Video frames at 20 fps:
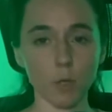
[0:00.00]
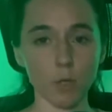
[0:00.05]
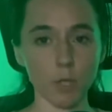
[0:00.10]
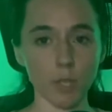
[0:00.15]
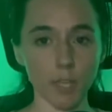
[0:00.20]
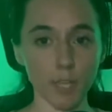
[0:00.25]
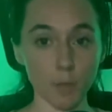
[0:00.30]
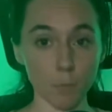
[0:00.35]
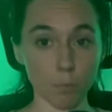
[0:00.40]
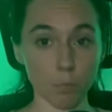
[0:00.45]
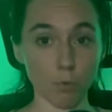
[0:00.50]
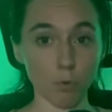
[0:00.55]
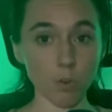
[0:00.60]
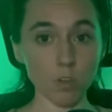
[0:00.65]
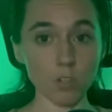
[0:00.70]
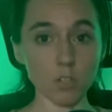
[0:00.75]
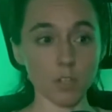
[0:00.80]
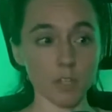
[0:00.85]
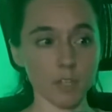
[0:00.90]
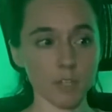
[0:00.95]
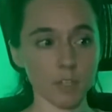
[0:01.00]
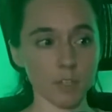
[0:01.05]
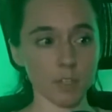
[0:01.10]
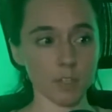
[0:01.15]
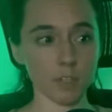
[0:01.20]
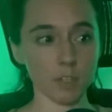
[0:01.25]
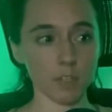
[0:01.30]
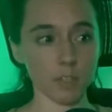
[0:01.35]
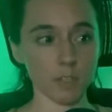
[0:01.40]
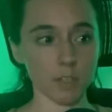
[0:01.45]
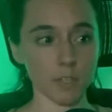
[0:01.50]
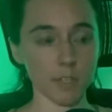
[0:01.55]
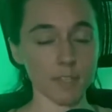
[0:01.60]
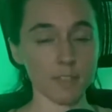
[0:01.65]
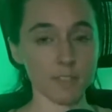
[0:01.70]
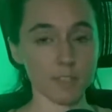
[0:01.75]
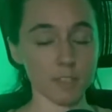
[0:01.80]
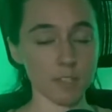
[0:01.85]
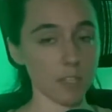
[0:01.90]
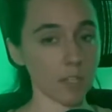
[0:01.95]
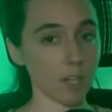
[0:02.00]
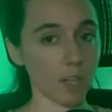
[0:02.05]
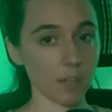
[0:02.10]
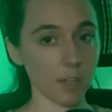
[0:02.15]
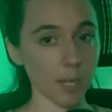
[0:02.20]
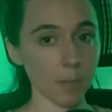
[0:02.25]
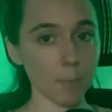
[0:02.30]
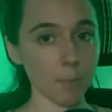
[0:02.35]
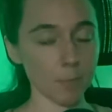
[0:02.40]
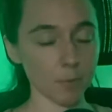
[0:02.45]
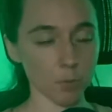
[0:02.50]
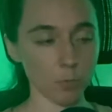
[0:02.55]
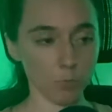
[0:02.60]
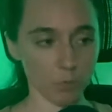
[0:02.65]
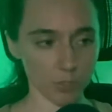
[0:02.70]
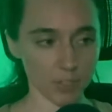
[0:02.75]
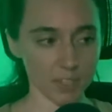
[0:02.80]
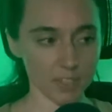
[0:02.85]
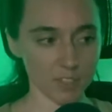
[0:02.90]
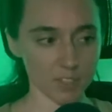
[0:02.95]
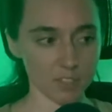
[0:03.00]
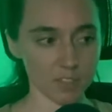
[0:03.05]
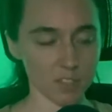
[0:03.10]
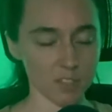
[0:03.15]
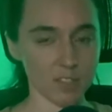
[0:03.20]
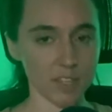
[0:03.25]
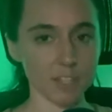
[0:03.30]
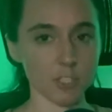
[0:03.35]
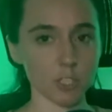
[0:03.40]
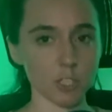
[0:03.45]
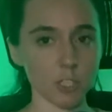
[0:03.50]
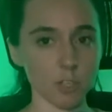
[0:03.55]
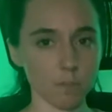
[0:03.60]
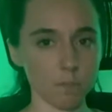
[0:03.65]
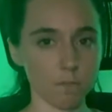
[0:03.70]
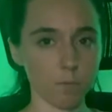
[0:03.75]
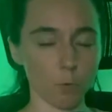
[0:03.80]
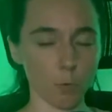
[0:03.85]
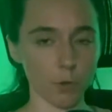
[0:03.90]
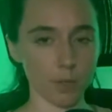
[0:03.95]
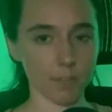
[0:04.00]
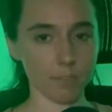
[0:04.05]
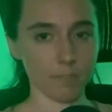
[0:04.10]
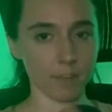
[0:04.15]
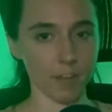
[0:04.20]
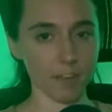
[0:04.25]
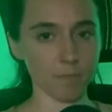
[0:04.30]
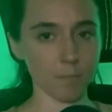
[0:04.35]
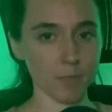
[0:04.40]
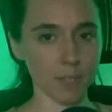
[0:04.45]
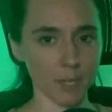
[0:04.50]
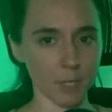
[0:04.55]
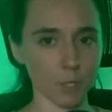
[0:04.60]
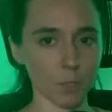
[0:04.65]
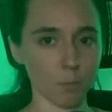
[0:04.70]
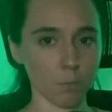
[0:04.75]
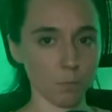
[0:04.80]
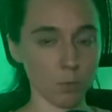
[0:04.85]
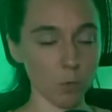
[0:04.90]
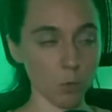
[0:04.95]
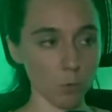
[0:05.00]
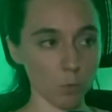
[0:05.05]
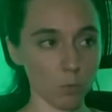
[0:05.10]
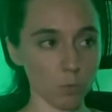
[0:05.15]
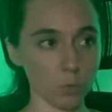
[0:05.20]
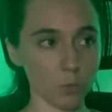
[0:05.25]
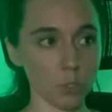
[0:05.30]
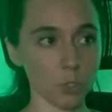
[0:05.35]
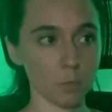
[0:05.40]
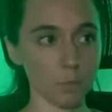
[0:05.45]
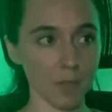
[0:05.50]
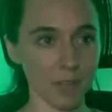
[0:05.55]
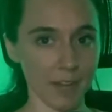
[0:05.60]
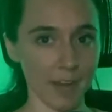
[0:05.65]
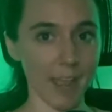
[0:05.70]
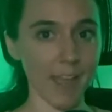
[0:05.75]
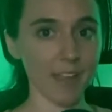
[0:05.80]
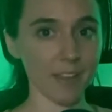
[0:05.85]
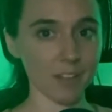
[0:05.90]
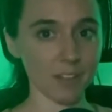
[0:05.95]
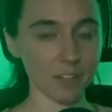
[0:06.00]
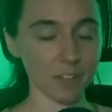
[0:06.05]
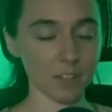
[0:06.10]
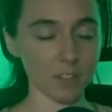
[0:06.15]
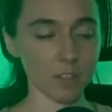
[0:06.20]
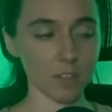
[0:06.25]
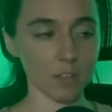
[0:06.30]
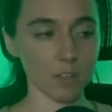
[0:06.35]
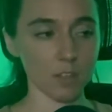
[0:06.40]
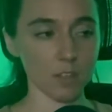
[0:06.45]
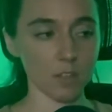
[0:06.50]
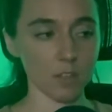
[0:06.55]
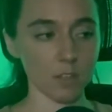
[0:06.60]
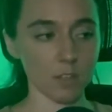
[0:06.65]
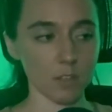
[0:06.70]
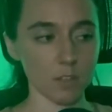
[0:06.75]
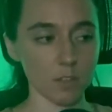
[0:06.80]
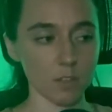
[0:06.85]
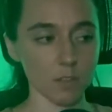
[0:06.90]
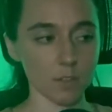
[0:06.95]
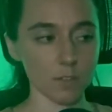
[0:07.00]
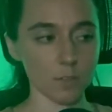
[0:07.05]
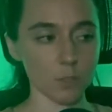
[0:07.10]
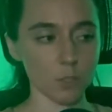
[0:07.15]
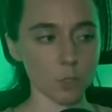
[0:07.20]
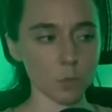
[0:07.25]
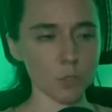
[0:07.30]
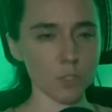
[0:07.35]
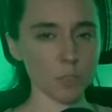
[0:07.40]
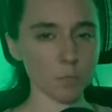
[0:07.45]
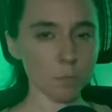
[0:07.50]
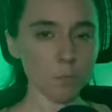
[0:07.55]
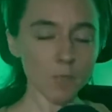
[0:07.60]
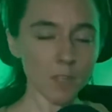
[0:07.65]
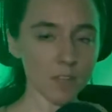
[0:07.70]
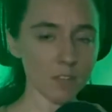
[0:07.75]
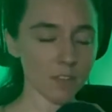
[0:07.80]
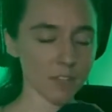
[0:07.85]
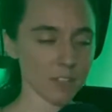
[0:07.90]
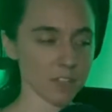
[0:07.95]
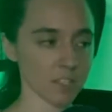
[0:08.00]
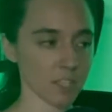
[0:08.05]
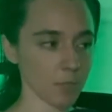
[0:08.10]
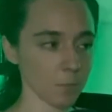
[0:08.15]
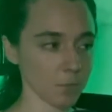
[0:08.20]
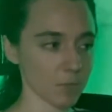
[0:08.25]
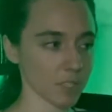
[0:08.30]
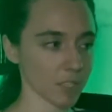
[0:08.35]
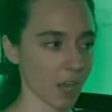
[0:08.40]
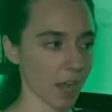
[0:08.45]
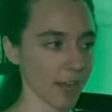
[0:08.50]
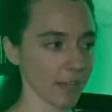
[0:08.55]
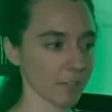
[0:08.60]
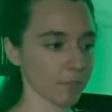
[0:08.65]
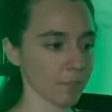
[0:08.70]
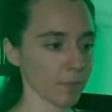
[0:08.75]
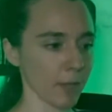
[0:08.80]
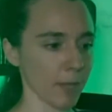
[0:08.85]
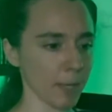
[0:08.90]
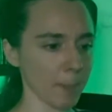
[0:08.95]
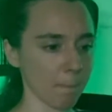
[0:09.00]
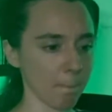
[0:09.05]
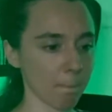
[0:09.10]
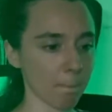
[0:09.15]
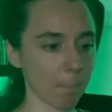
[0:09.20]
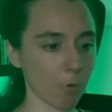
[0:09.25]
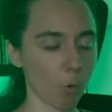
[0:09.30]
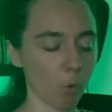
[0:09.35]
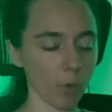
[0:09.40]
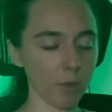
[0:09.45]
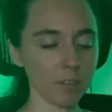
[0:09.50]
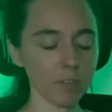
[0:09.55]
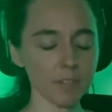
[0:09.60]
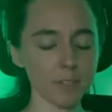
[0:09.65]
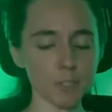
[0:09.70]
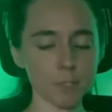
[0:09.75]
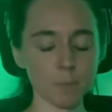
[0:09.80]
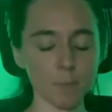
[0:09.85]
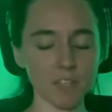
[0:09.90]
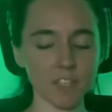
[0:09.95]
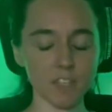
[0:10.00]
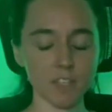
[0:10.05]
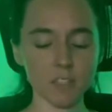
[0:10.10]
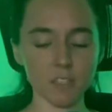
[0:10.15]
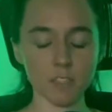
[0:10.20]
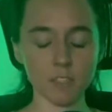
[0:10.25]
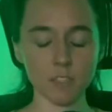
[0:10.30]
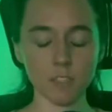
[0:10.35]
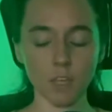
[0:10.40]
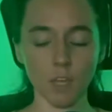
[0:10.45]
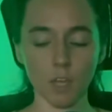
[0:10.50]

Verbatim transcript: in Brooklyn, it's, a lot of people don't realize this, it's actually a 45-minute commute to Manhattan. So to me, that seems kind of like pointless because,